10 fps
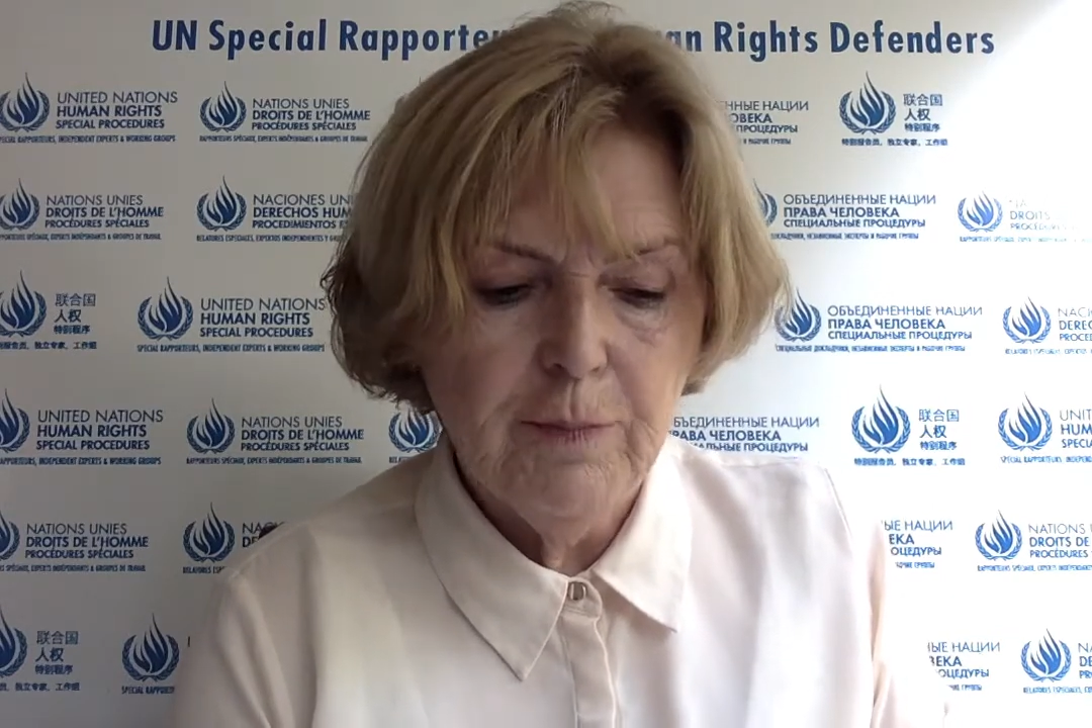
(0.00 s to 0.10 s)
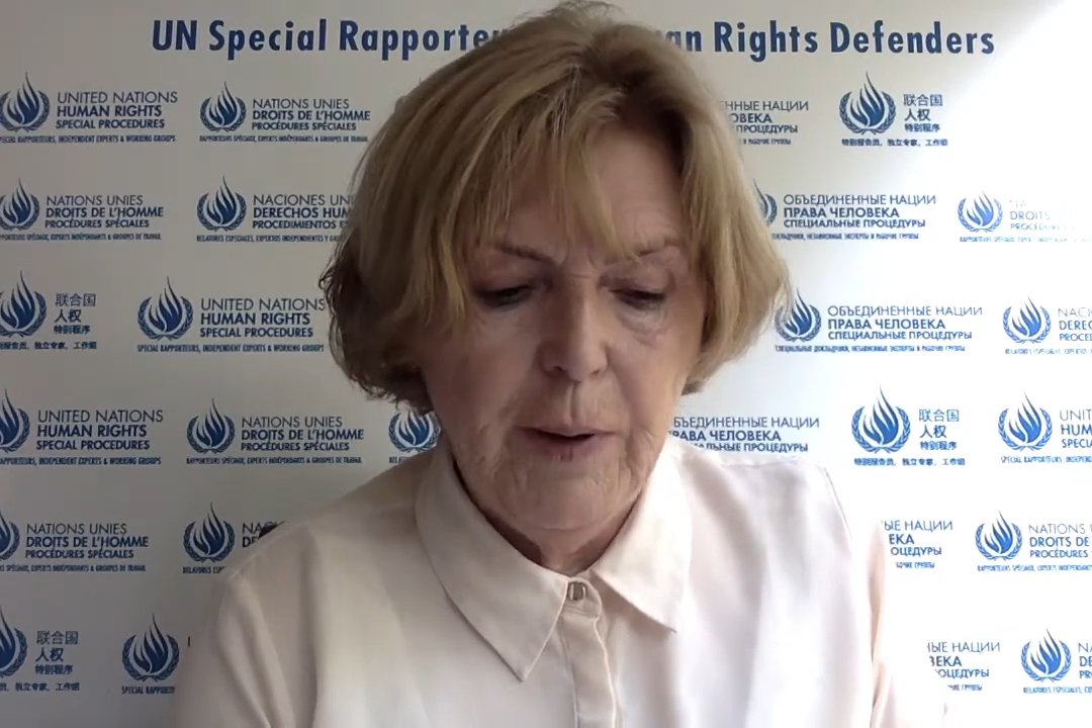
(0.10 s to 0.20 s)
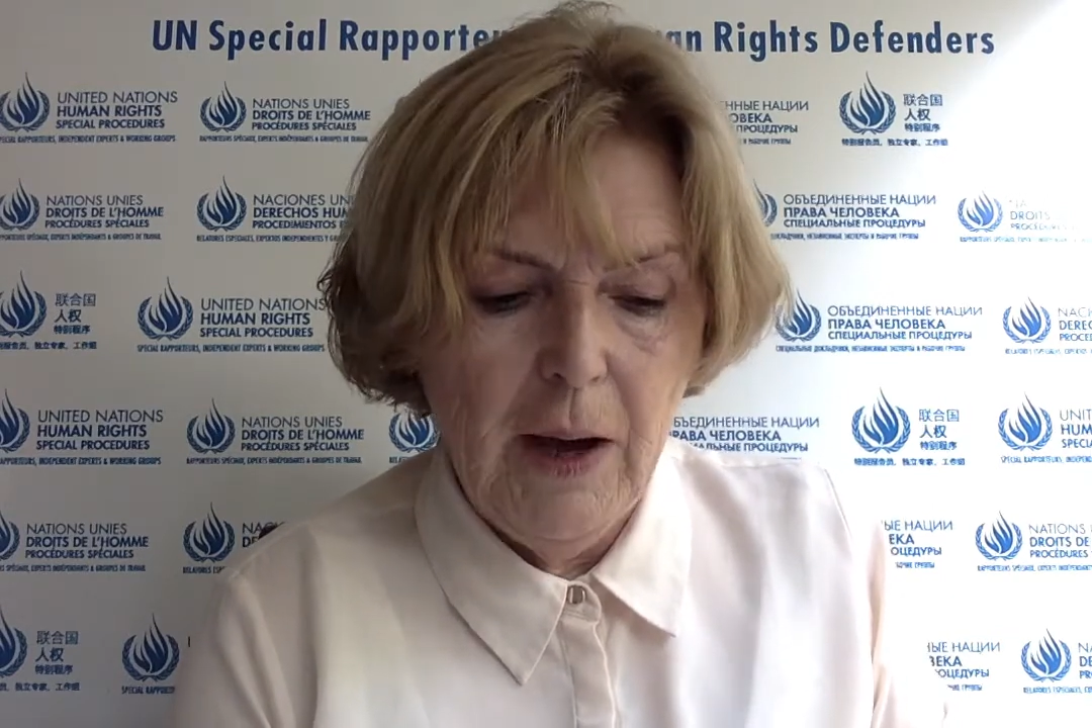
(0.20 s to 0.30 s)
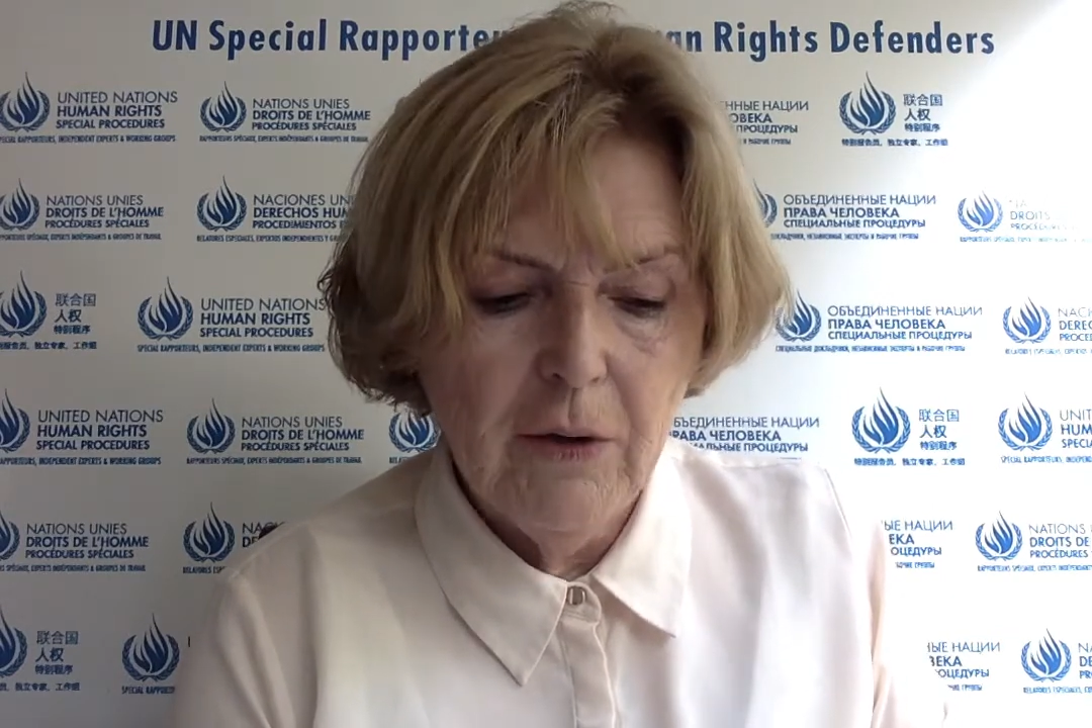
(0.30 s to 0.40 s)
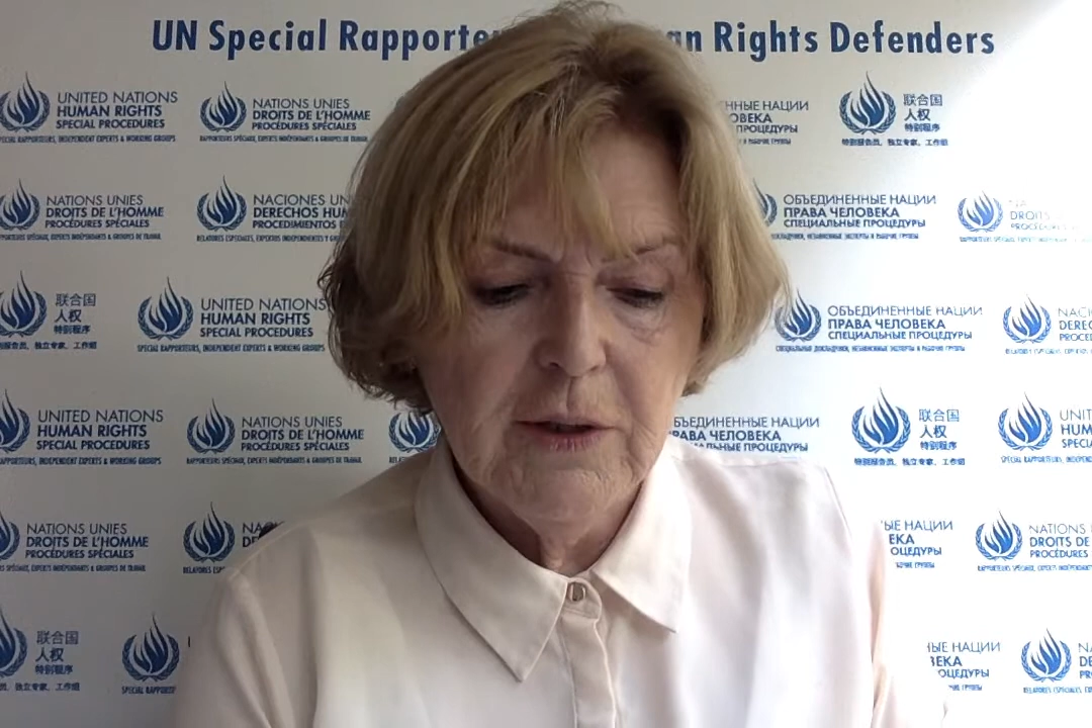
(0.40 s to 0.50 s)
power